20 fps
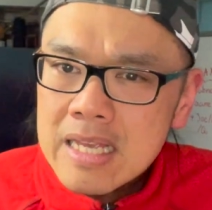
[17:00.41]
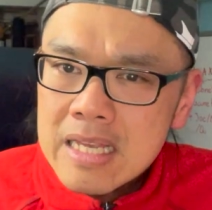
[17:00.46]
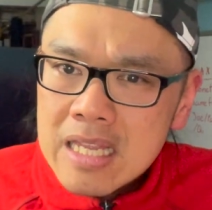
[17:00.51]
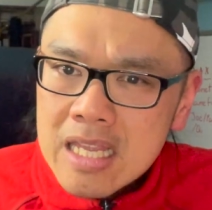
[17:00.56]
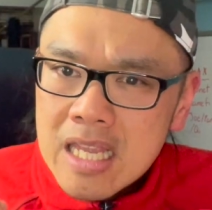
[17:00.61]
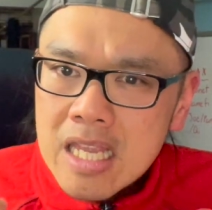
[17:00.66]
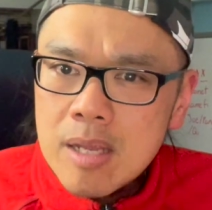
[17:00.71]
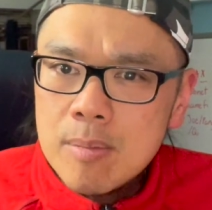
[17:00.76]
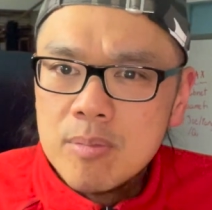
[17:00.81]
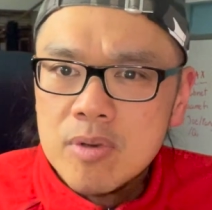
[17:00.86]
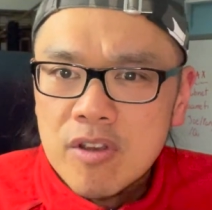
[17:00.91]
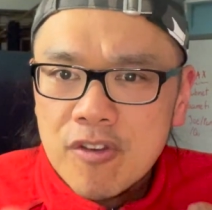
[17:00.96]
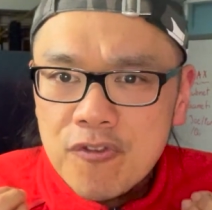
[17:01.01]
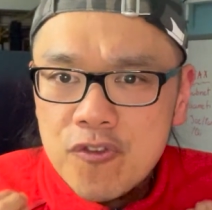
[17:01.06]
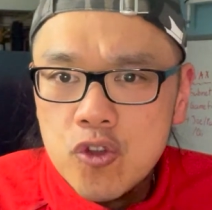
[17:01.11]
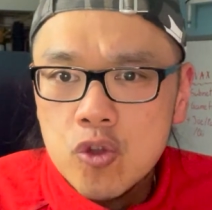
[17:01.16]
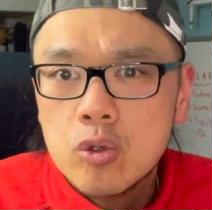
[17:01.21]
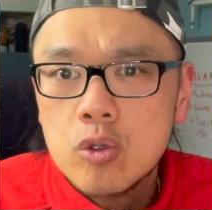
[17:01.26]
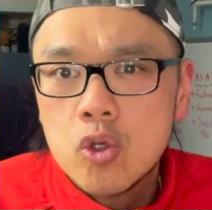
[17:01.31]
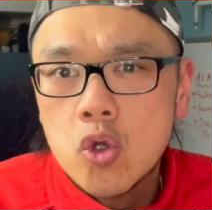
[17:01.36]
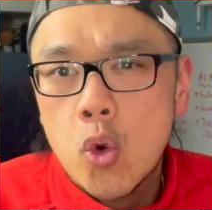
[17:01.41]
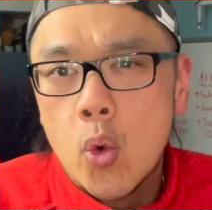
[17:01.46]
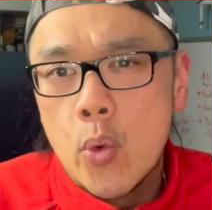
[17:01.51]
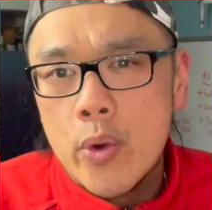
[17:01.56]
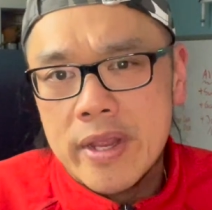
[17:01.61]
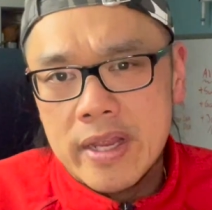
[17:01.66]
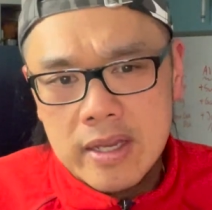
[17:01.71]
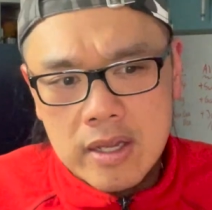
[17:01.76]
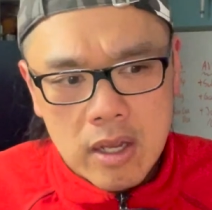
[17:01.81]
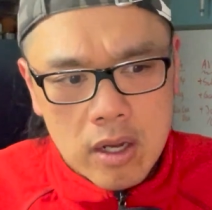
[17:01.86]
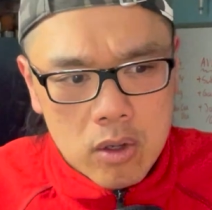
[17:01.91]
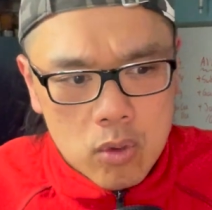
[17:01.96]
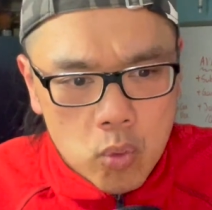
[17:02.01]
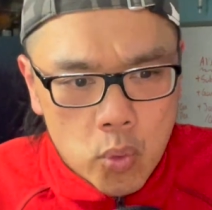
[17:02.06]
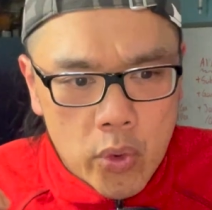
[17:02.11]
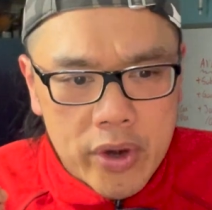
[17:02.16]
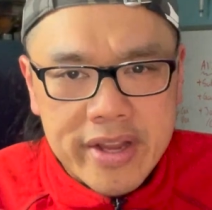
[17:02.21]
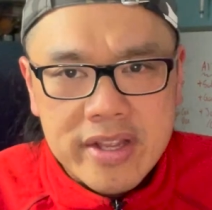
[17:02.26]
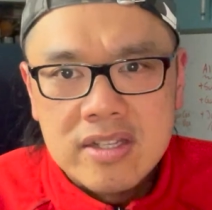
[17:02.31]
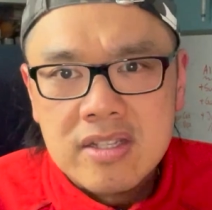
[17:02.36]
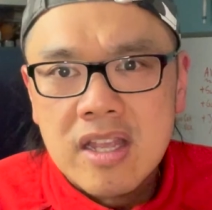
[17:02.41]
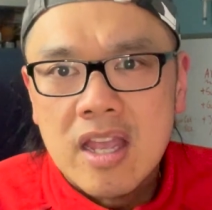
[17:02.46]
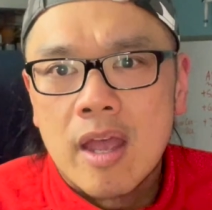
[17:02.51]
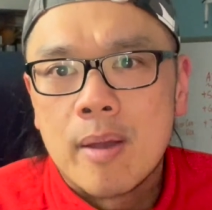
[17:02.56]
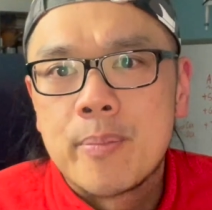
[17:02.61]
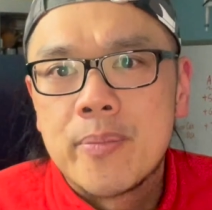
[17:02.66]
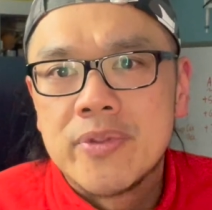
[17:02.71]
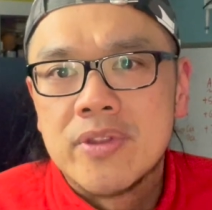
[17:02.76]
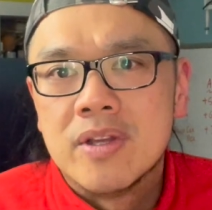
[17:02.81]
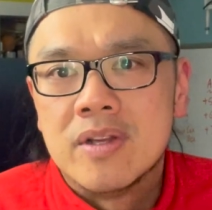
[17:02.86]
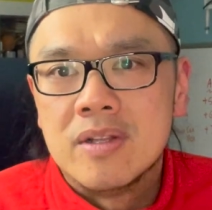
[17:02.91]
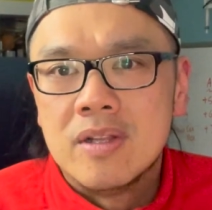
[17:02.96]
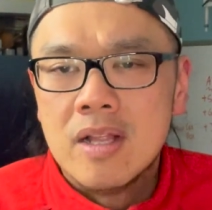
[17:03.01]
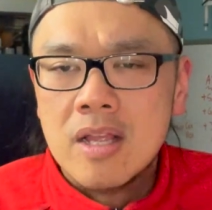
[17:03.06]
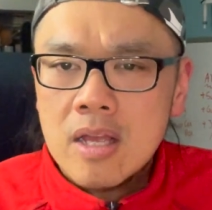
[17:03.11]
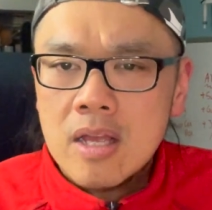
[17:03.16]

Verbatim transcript: keep the fuel going, raise capital,